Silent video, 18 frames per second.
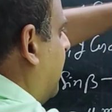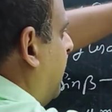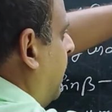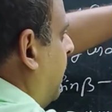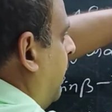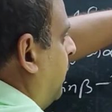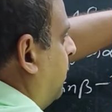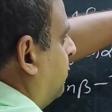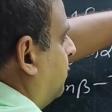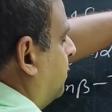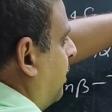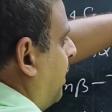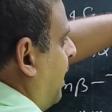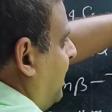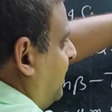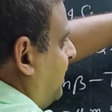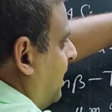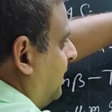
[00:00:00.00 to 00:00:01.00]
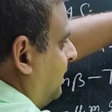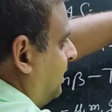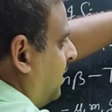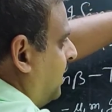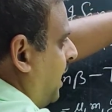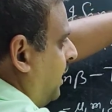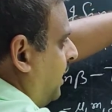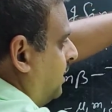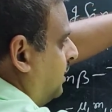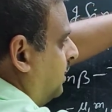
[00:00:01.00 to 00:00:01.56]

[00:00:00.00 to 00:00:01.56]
And on the right hand side,